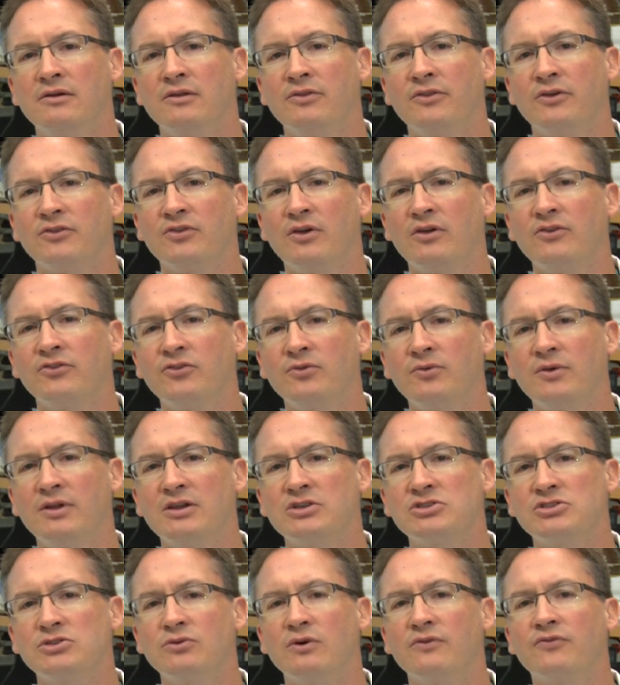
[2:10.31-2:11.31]
There's also an
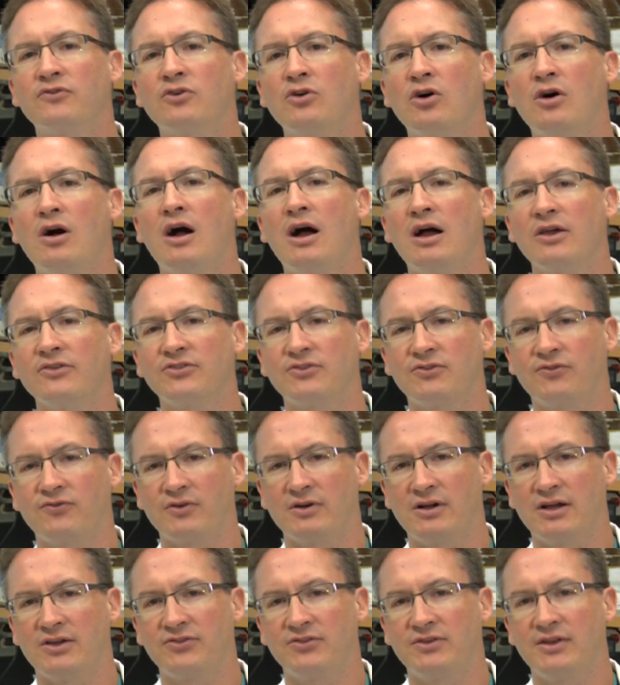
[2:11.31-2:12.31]
issue of cost
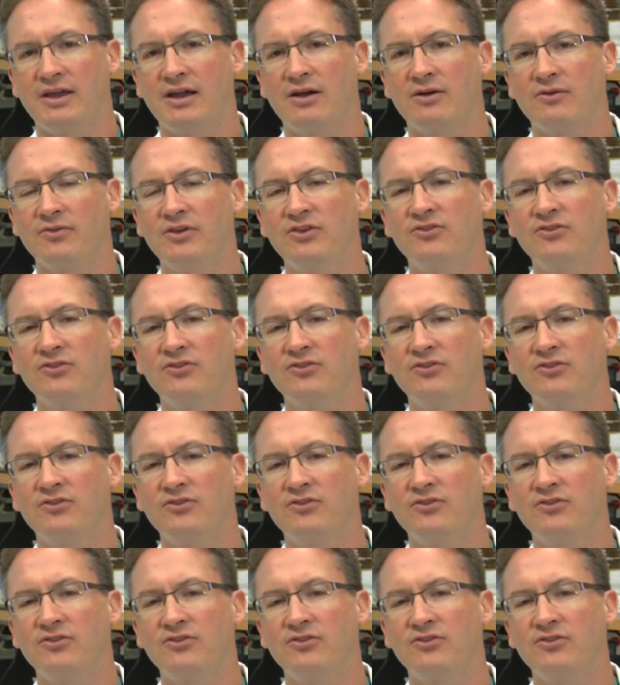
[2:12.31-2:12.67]
for us now.